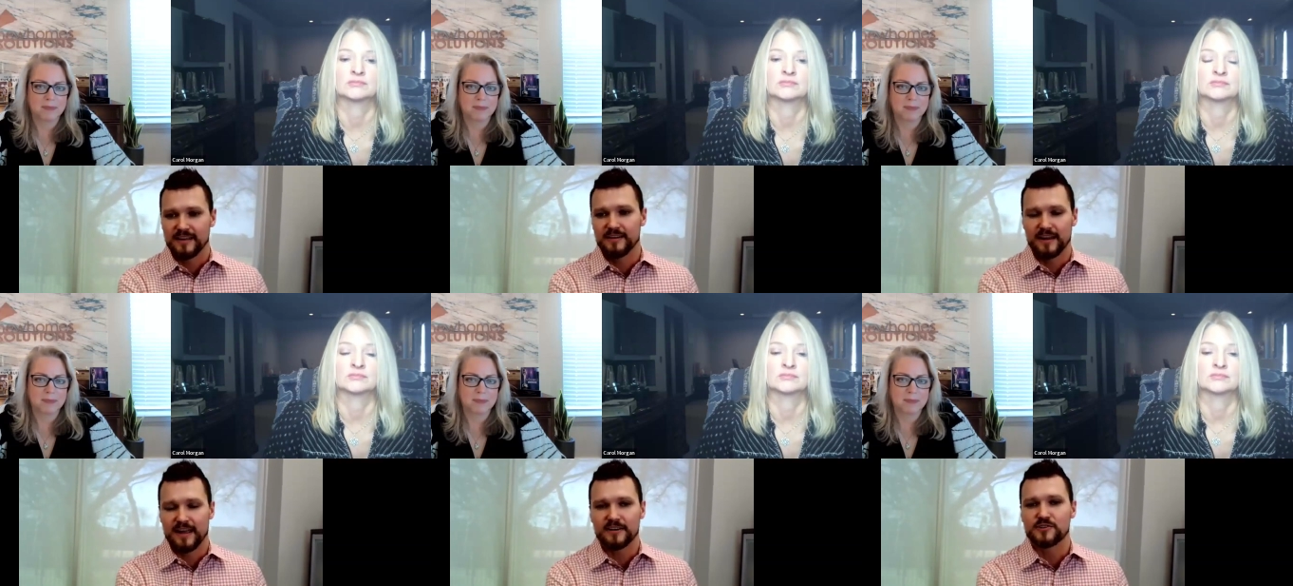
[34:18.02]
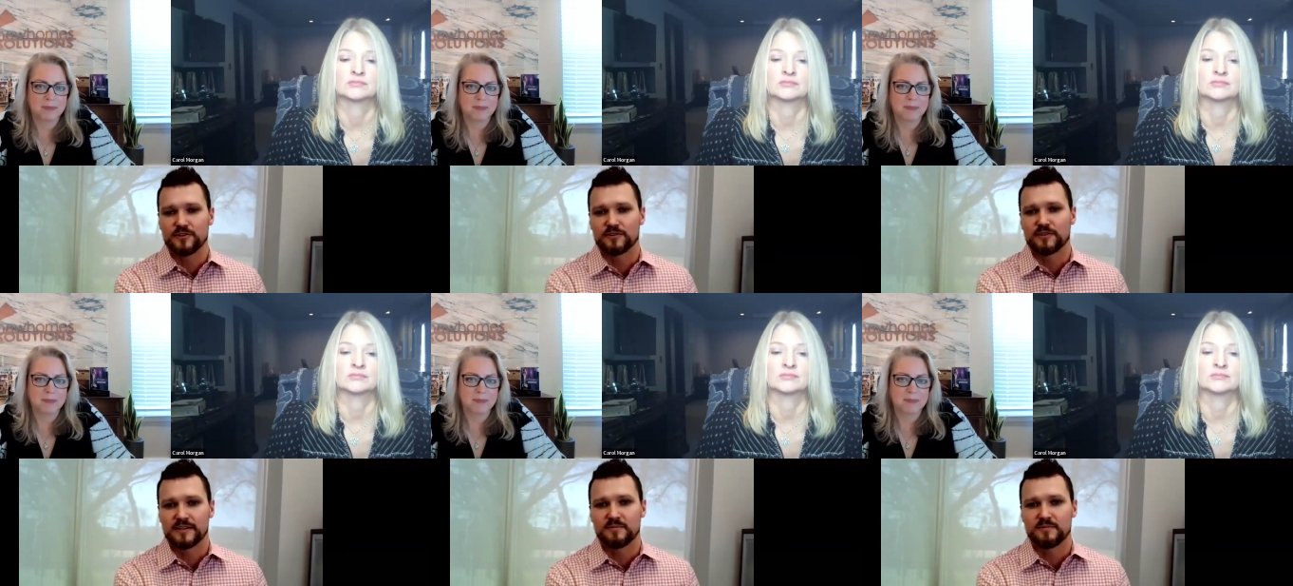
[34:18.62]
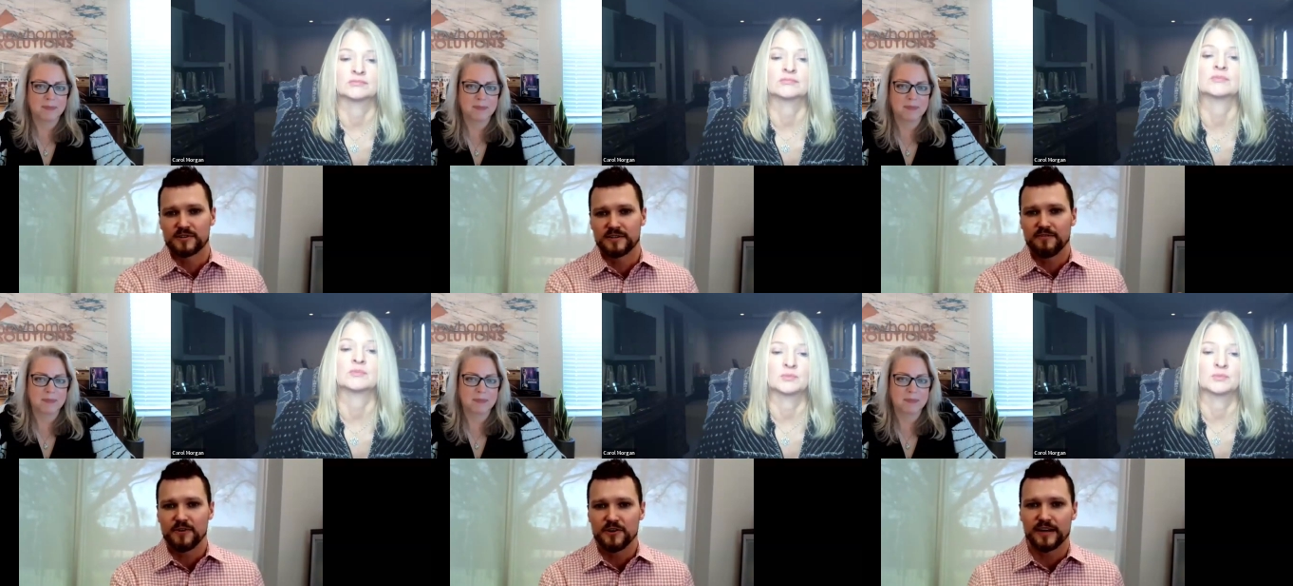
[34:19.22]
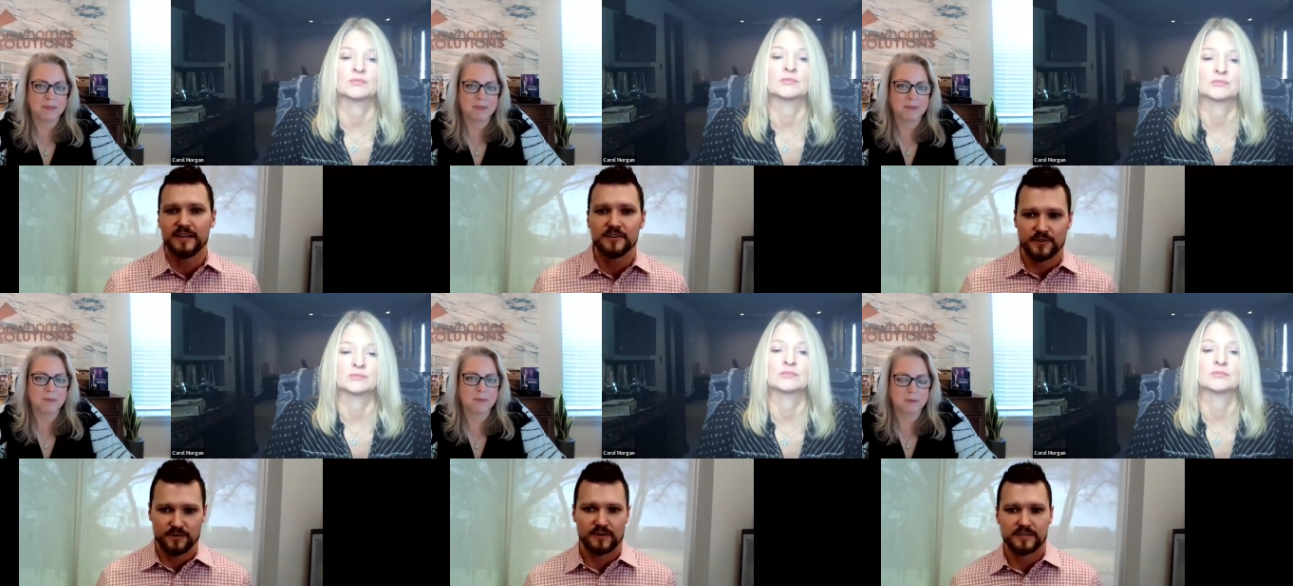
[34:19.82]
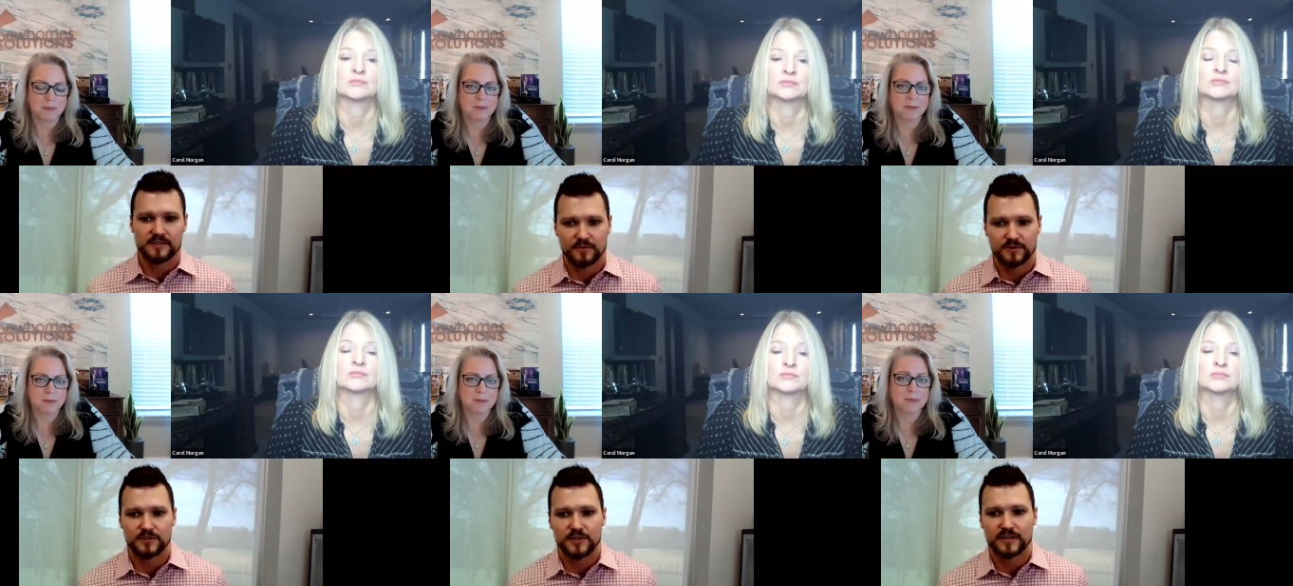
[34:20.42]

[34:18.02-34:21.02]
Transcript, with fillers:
Speaker 1: in, uh, external customers. They're for your internal customers.